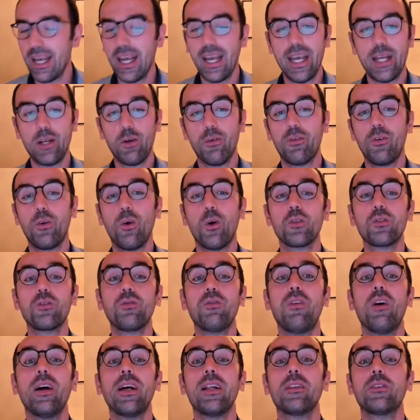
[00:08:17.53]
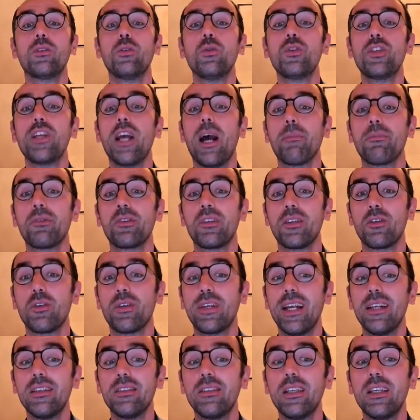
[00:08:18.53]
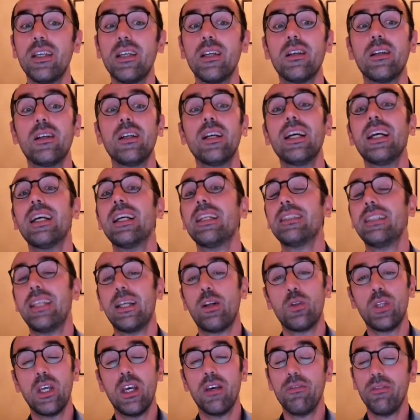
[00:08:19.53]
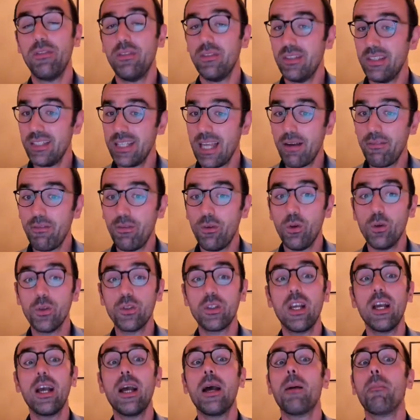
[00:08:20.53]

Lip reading: And of course, final 2 chapters, as you can see here, they don't have scaffolds,